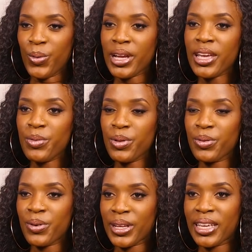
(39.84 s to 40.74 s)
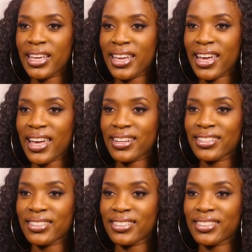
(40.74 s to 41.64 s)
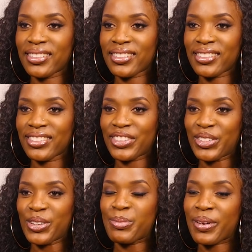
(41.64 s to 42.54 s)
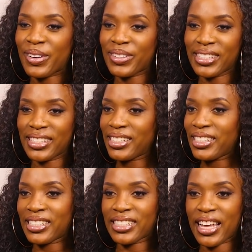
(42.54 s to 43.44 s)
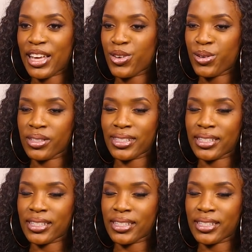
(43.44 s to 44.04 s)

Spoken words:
Working with Roki and Junior Brown on Dinin Denial was an